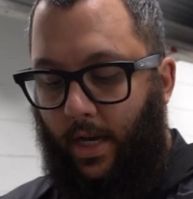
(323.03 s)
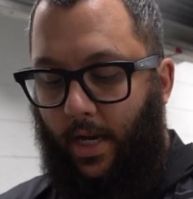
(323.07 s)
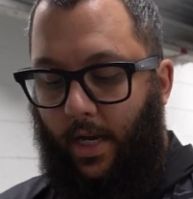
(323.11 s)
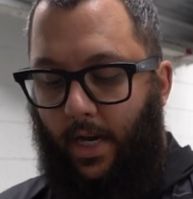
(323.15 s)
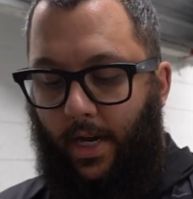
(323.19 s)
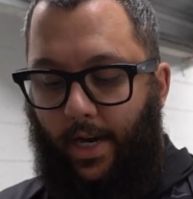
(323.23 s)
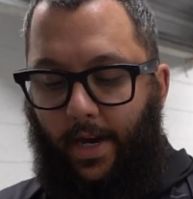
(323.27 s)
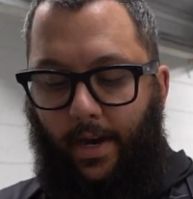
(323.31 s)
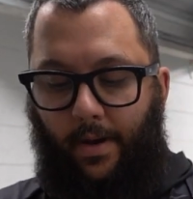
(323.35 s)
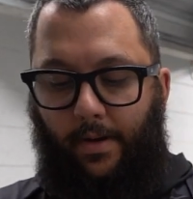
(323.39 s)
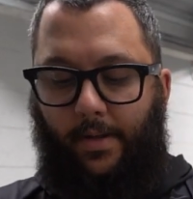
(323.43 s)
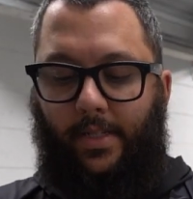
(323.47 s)

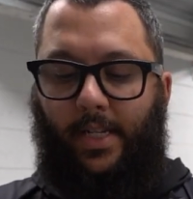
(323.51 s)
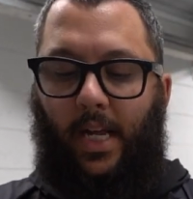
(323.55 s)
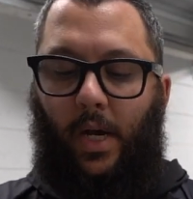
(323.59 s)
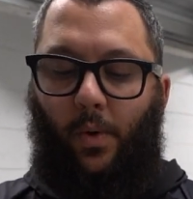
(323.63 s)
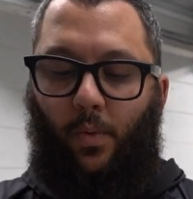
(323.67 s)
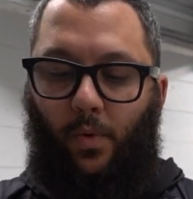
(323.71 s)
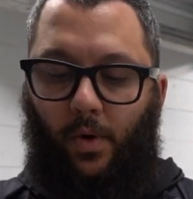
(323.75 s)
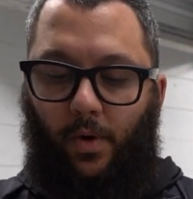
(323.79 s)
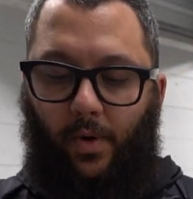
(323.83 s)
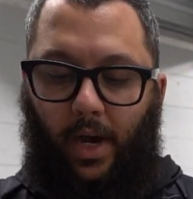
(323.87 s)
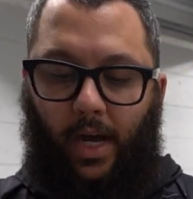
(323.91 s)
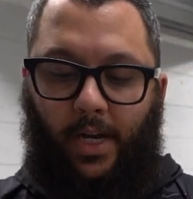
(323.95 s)

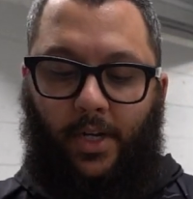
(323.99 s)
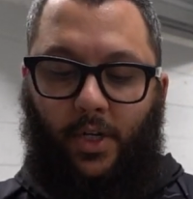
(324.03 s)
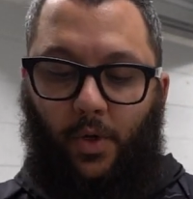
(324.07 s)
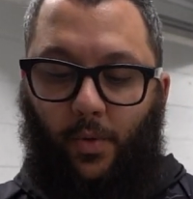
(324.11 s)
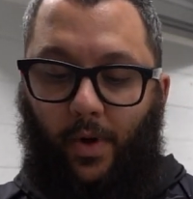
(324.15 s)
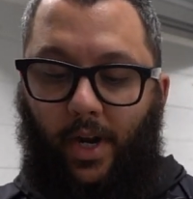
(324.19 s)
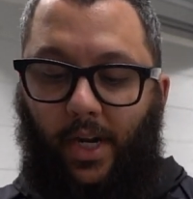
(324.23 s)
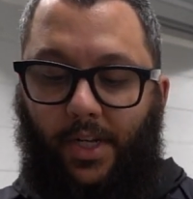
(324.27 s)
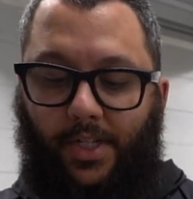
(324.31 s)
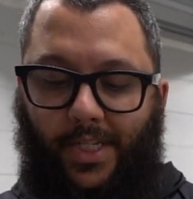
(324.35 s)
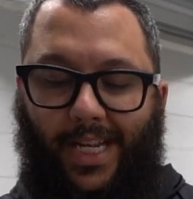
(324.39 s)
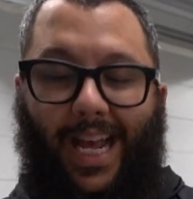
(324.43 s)
So I do
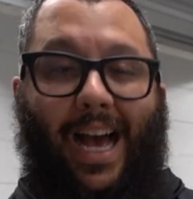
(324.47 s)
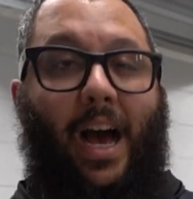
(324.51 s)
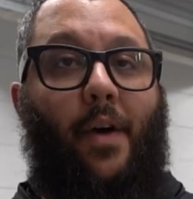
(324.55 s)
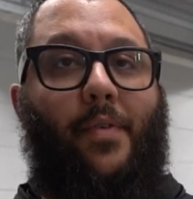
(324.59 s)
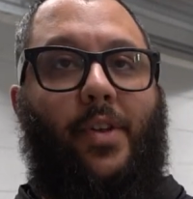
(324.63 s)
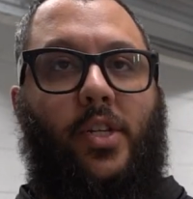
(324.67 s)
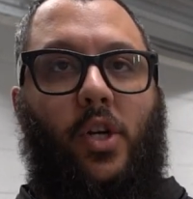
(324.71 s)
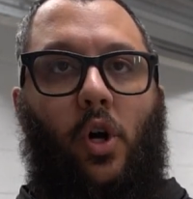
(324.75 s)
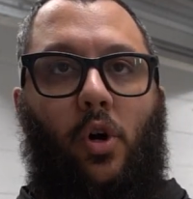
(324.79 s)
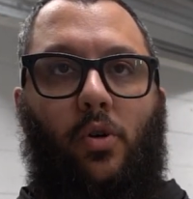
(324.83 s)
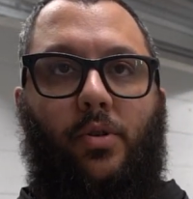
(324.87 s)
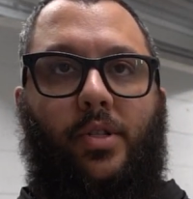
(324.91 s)
want to see how
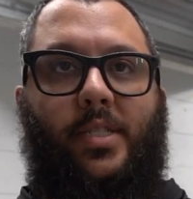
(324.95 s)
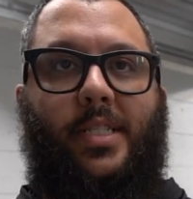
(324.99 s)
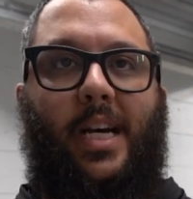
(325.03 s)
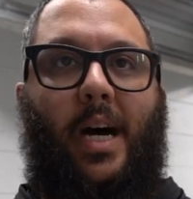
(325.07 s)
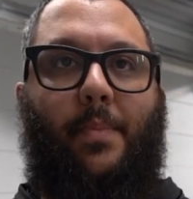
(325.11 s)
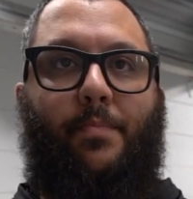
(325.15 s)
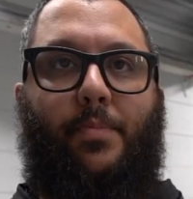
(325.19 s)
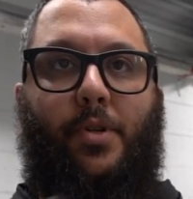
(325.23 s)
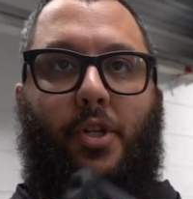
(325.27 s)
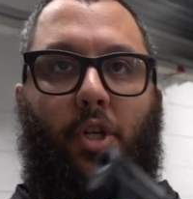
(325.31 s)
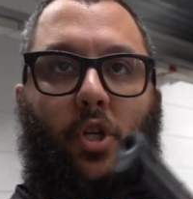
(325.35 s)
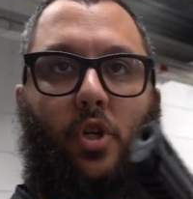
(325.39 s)
this holds
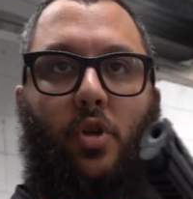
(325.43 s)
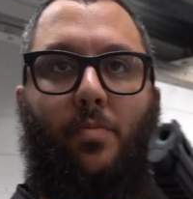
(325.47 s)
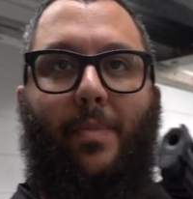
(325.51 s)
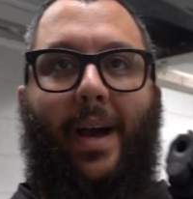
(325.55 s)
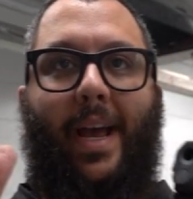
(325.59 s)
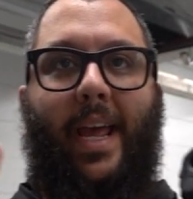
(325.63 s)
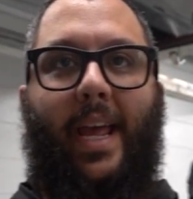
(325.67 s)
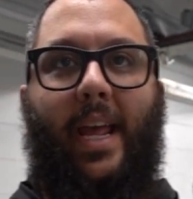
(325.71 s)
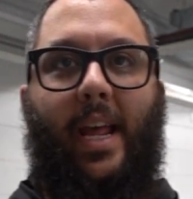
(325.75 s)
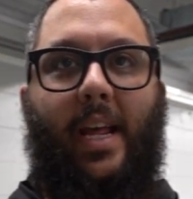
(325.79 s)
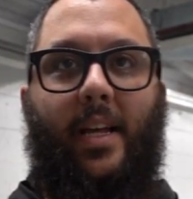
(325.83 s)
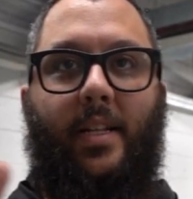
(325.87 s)
up to my
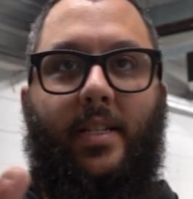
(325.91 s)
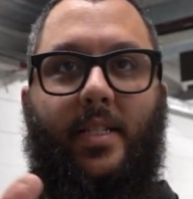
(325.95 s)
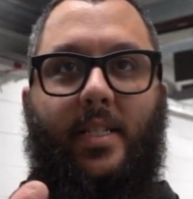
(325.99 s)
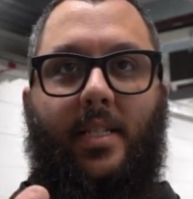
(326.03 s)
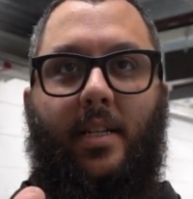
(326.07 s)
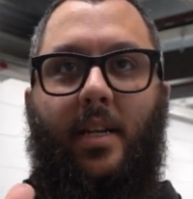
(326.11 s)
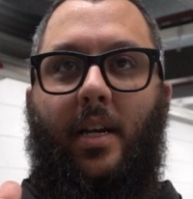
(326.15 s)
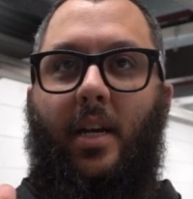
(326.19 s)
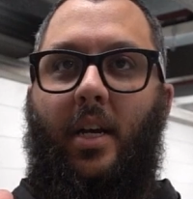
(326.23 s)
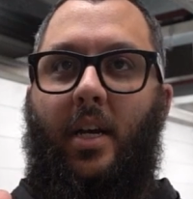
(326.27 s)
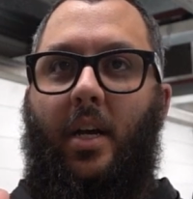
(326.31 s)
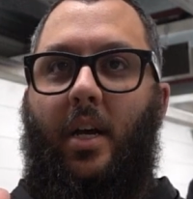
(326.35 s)
hands
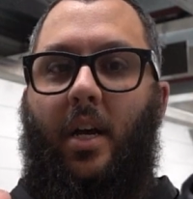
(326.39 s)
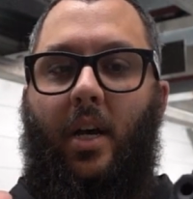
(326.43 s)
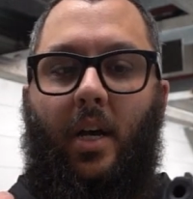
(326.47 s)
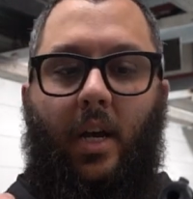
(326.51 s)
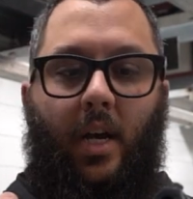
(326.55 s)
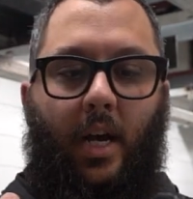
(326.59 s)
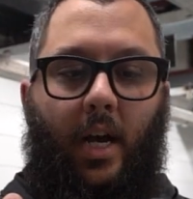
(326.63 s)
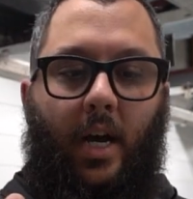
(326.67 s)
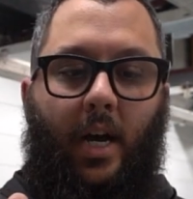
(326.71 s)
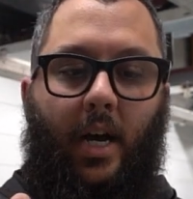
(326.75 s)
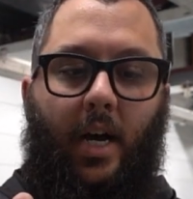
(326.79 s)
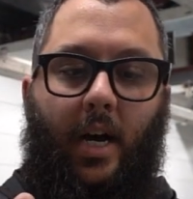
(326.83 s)

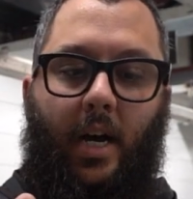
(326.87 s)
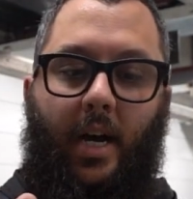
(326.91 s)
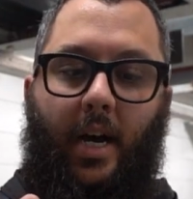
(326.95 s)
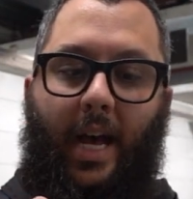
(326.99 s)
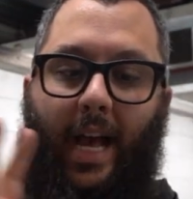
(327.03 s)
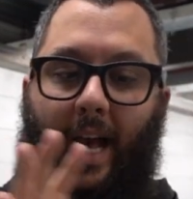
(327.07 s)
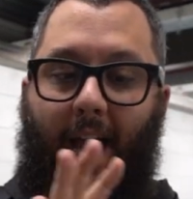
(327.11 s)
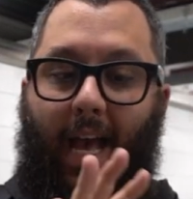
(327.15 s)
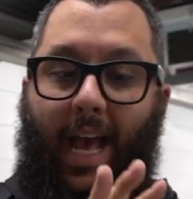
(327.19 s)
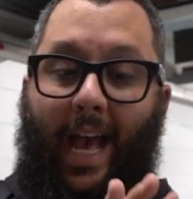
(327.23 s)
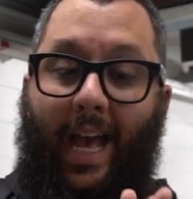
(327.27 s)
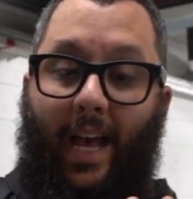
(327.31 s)

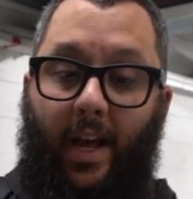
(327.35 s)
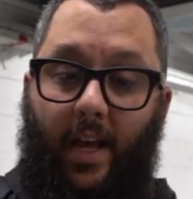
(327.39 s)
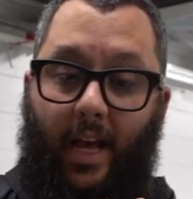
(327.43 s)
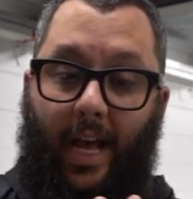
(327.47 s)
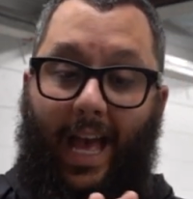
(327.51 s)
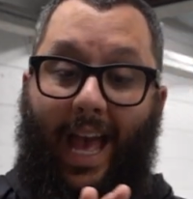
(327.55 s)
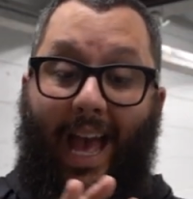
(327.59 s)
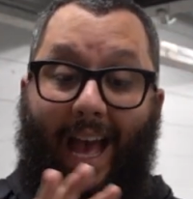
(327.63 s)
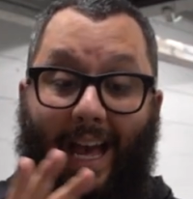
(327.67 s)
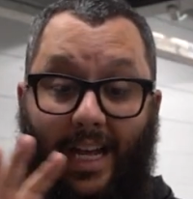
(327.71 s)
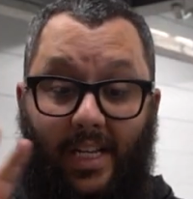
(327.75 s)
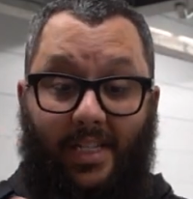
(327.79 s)

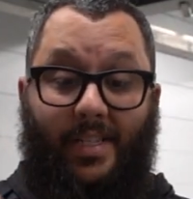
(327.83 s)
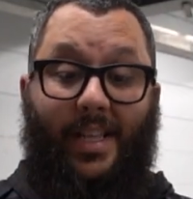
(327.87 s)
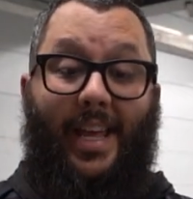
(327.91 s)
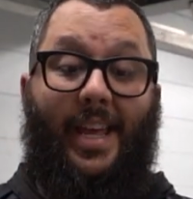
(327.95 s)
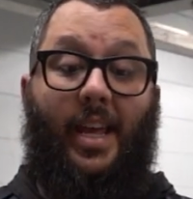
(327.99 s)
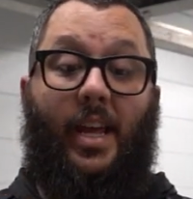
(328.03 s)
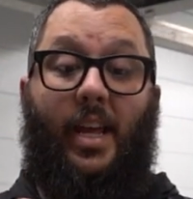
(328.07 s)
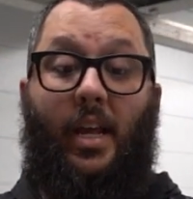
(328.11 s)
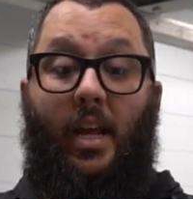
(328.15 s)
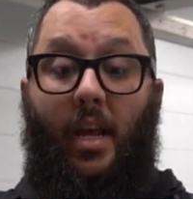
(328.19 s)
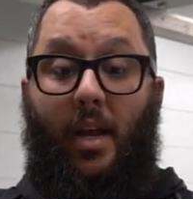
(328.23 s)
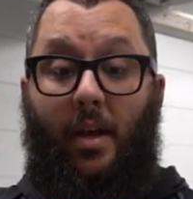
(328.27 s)
as
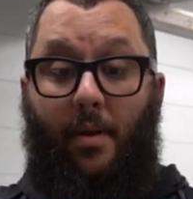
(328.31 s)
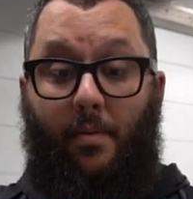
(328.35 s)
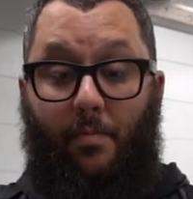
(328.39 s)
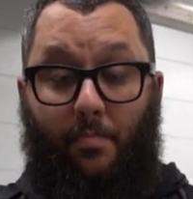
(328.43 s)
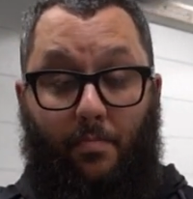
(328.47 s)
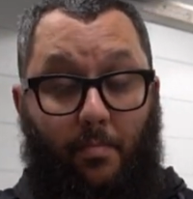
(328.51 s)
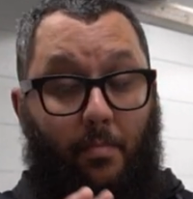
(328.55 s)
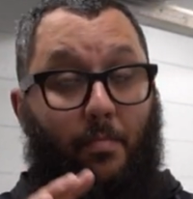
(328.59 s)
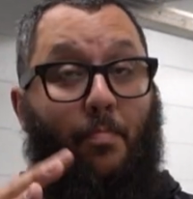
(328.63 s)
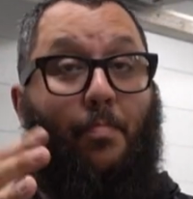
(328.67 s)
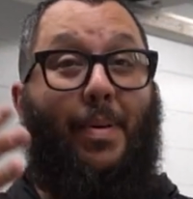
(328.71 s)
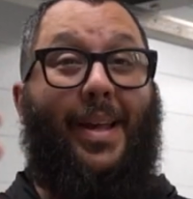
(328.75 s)
they
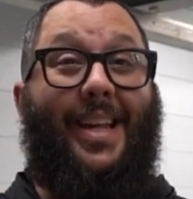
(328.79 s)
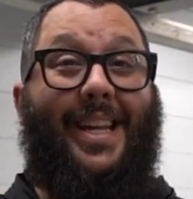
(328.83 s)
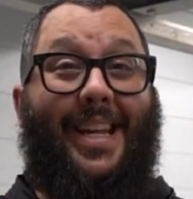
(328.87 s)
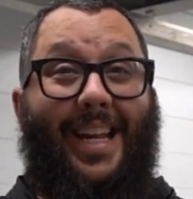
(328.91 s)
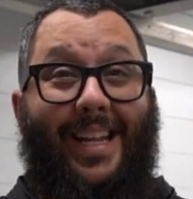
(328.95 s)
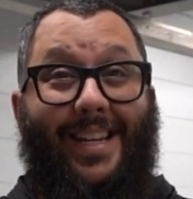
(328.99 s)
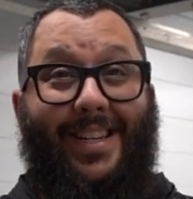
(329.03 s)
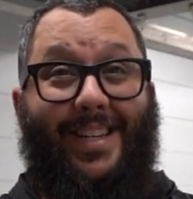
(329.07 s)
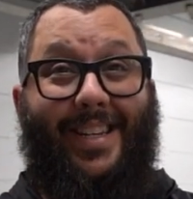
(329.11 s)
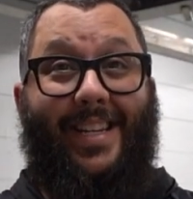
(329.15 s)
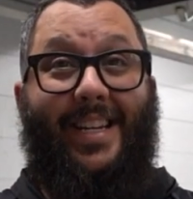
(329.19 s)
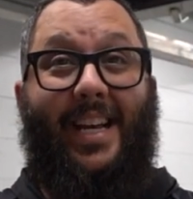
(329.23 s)

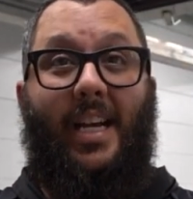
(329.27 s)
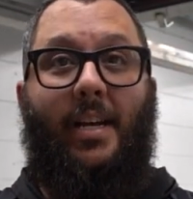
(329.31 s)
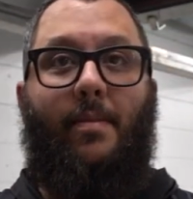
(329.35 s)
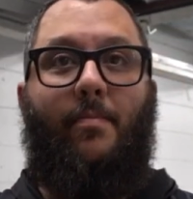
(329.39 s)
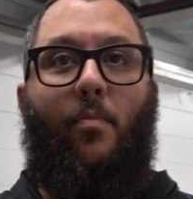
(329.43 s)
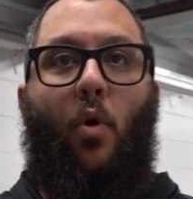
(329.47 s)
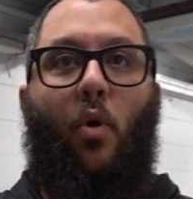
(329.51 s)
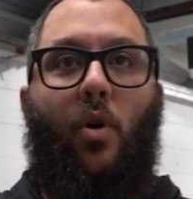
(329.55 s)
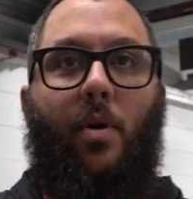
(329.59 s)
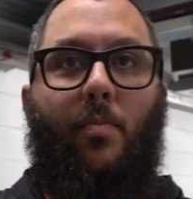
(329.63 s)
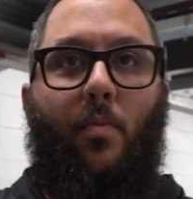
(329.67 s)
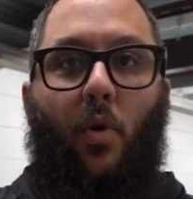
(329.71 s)
begin to get
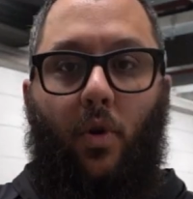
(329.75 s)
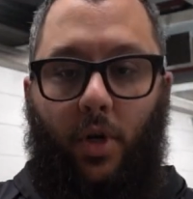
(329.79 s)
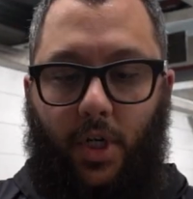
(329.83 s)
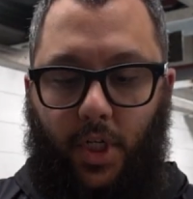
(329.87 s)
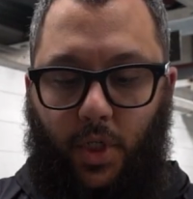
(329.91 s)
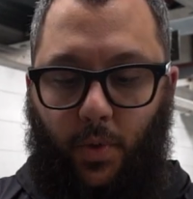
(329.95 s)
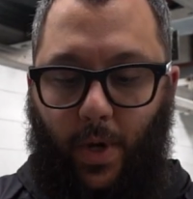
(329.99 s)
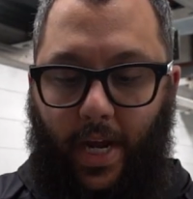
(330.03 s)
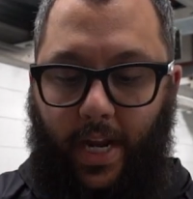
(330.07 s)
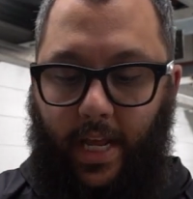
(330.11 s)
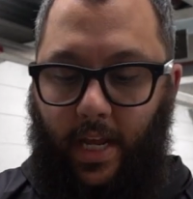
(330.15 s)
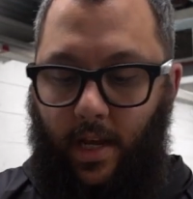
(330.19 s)
more and more
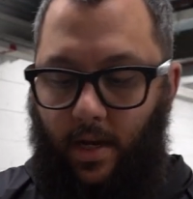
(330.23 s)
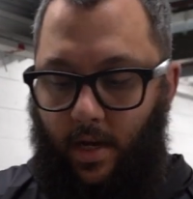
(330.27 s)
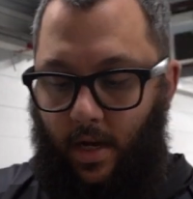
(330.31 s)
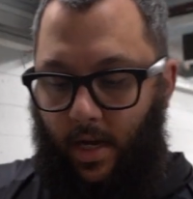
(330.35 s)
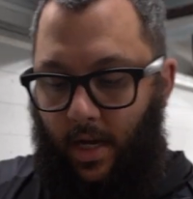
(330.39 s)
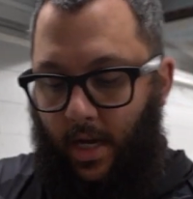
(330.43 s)
sweaty.